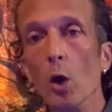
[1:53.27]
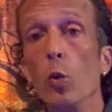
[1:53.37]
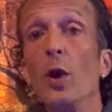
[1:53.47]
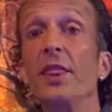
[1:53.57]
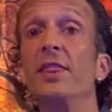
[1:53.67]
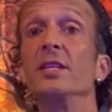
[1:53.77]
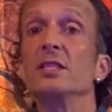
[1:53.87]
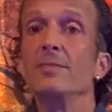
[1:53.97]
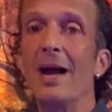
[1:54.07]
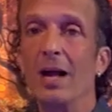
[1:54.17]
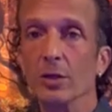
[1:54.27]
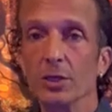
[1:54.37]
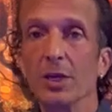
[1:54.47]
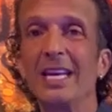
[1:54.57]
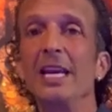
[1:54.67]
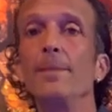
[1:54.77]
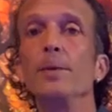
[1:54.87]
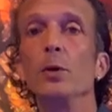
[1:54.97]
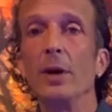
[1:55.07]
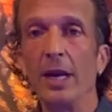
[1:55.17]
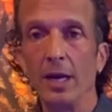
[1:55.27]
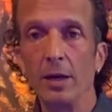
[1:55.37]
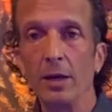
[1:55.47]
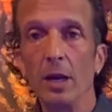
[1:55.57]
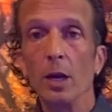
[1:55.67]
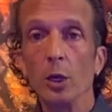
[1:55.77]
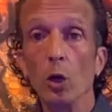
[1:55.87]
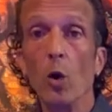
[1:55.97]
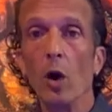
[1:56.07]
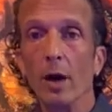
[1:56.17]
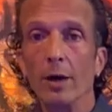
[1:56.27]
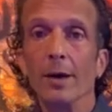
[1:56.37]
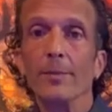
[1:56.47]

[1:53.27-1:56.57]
with the smell to keep you in your